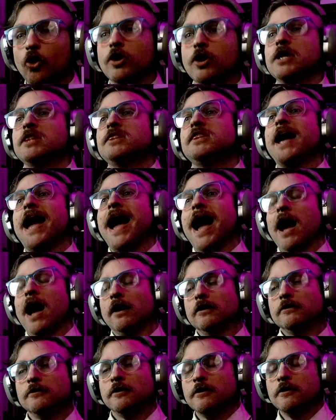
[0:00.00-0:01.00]
look at
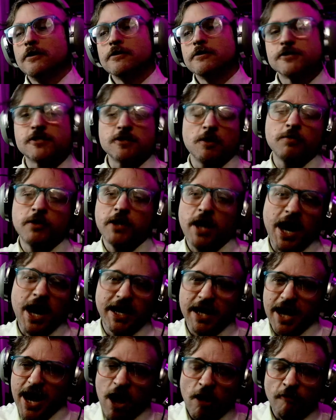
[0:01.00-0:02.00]
that. Some
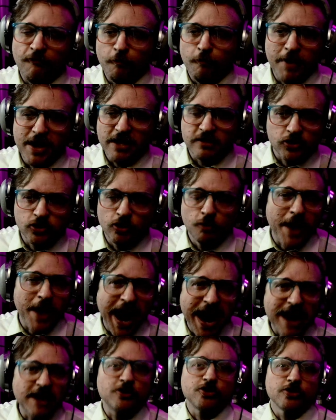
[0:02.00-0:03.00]
kind of alphabet
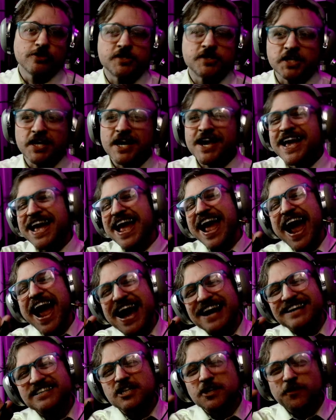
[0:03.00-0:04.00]
soup agency
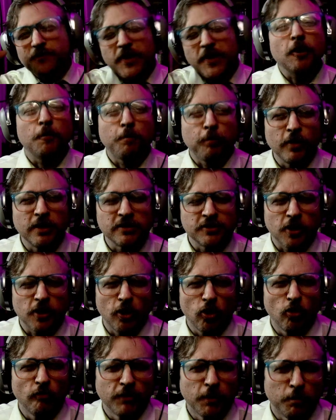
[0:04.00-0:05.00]
has its fingerprints
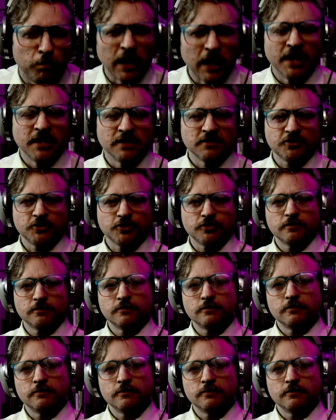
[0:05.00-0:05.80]
all over the place.